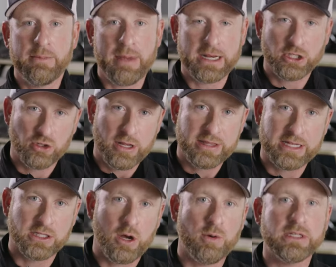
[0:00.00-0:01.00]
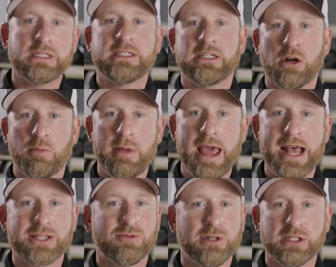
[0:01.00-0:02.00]
and make sure that thing's always center
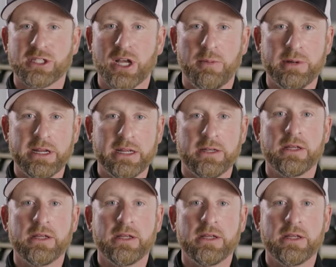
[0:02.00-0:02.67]
mass when it's coming in.